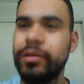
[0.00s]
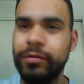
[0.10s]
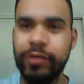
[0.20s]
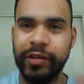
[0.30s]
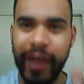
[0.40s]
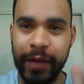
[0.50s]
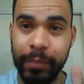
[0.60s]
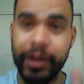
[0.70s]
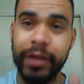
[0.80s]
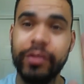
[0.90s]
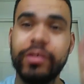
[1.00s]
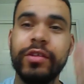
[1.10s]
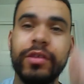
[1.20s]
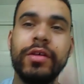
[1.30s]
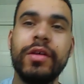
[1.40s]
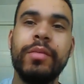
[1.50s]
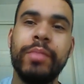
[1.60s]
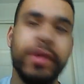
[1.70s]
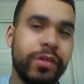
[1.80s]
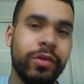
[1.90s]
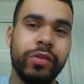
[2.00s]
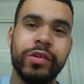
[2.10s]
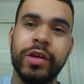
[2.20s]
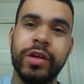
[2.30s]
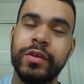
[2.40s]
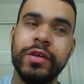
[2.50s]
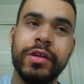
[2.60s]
to 10 minutes, but there's a lot to cover.